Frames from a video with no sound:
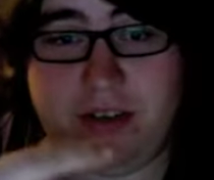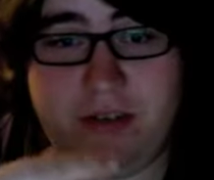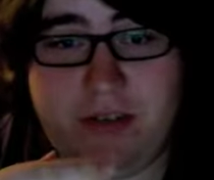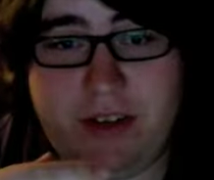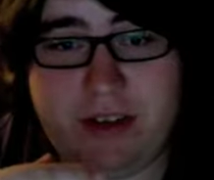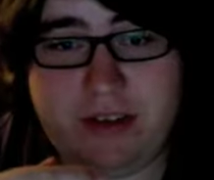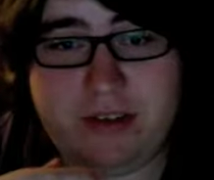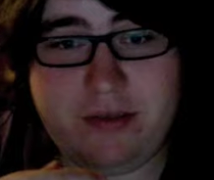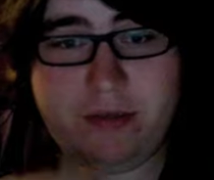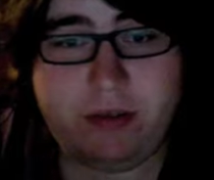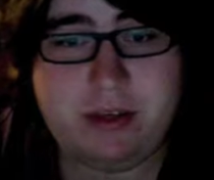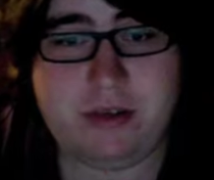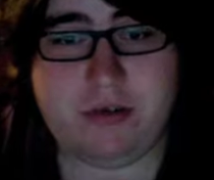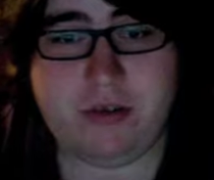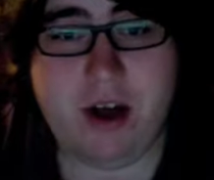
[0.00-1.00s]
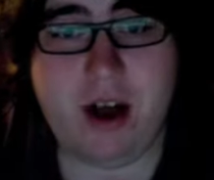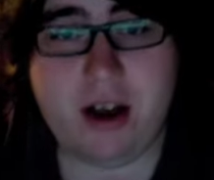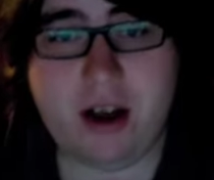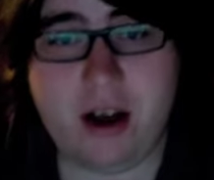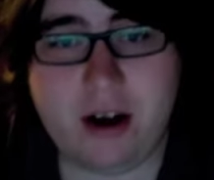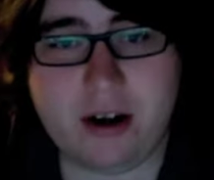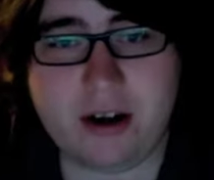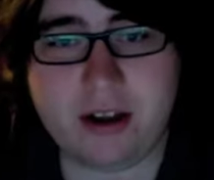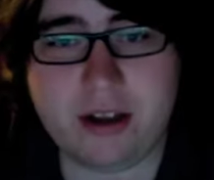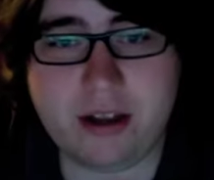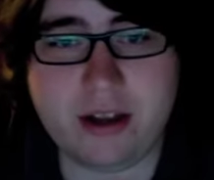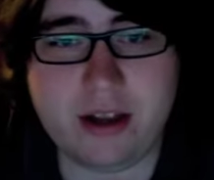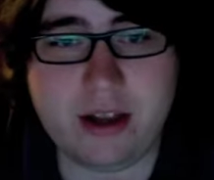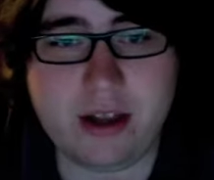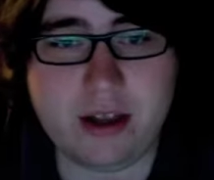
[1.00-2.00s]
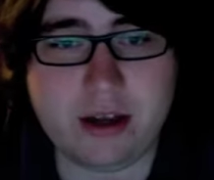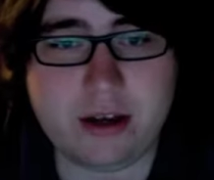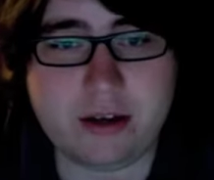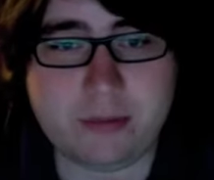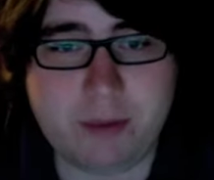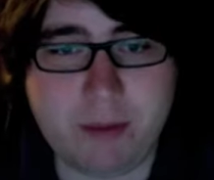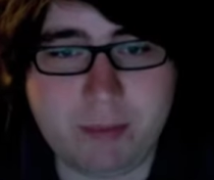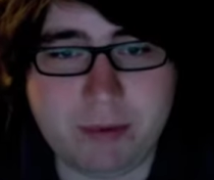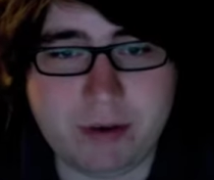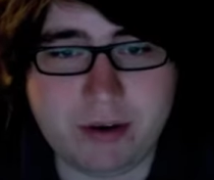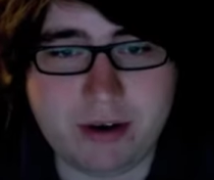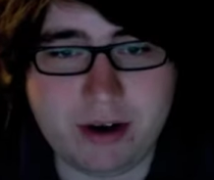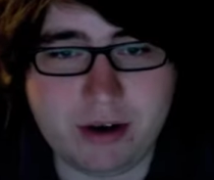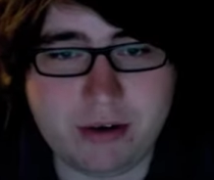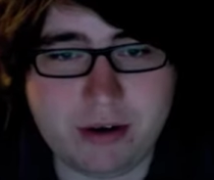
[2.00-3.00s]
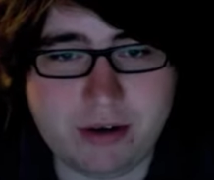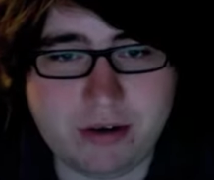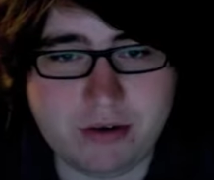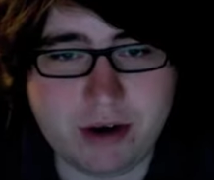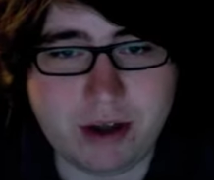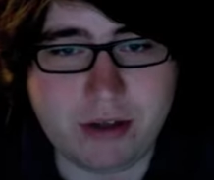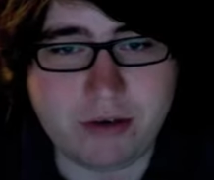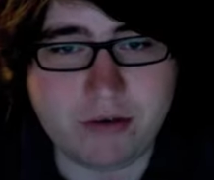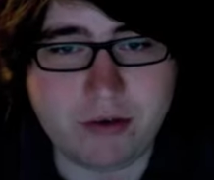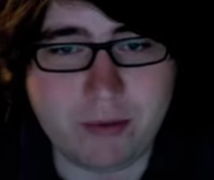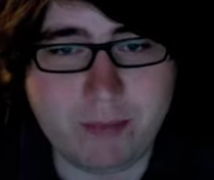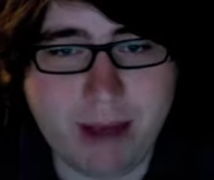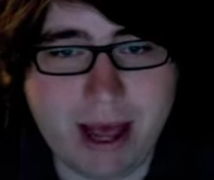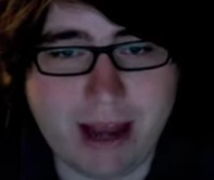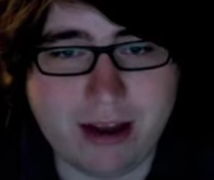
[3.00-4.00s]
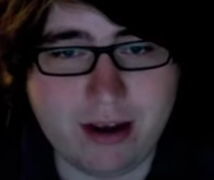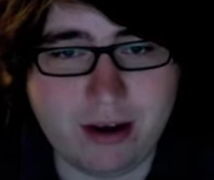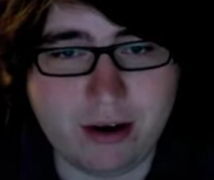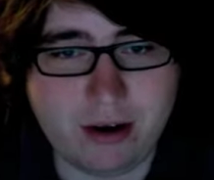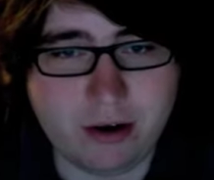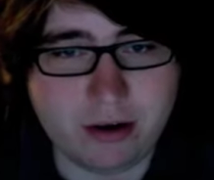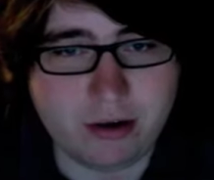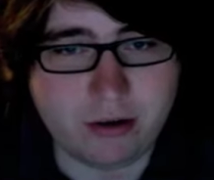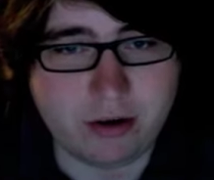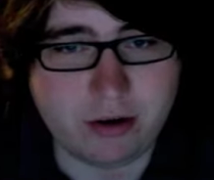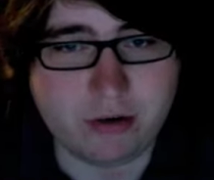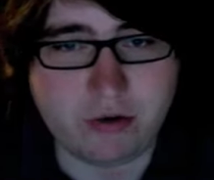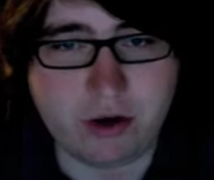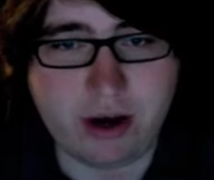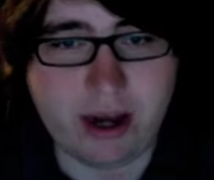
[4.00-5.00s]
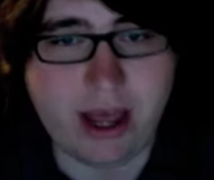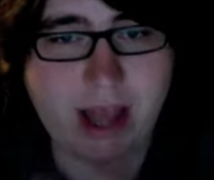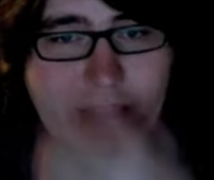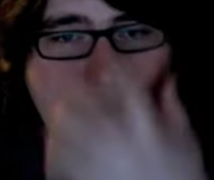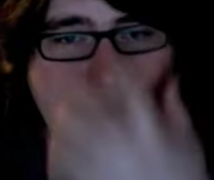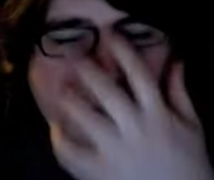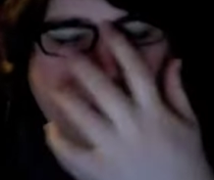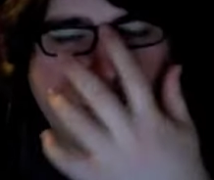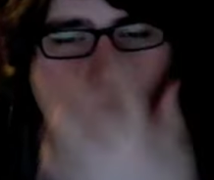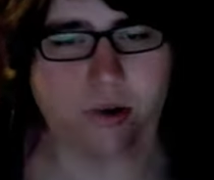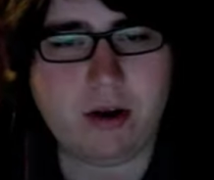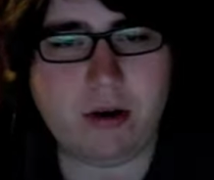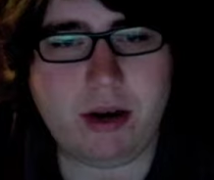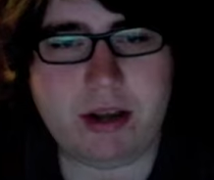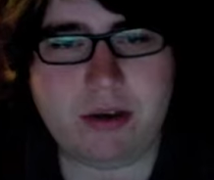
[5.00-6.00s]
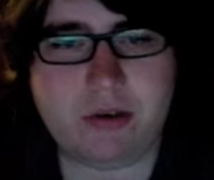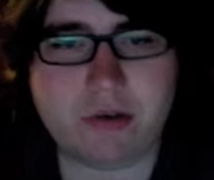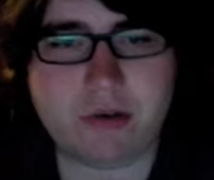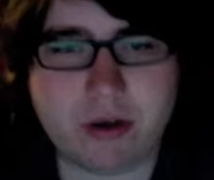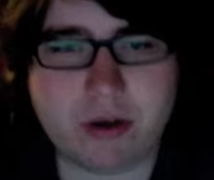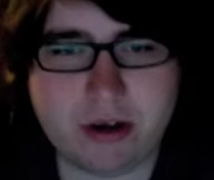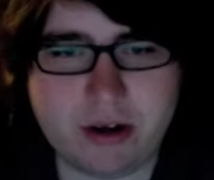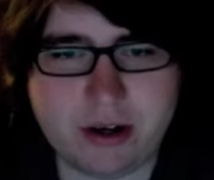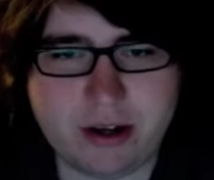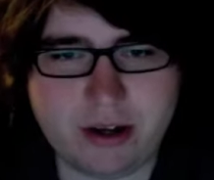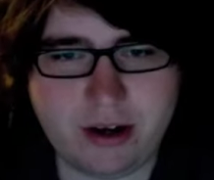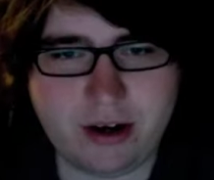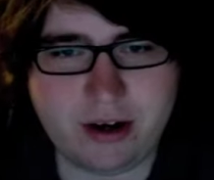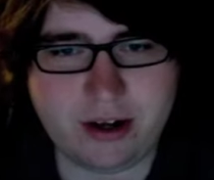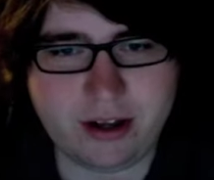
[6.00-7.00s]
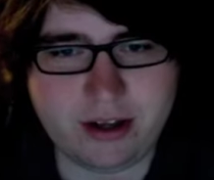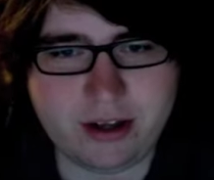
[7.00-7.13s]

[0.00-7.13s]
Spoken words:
face when you draw a card, because people are going to know you either drew a bad card or you're trying to act like a pro and you drew a good card.